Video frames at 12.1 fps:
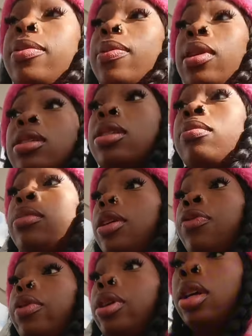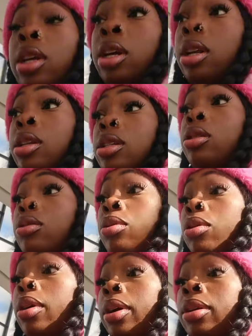expecting something different, and this is
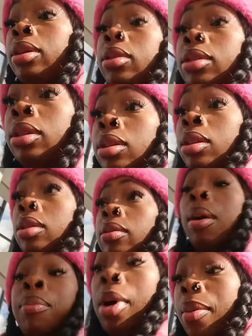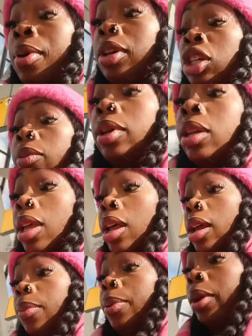New York. I'm, I bet should be
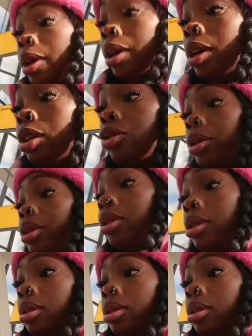glad I ain't paying a hundred.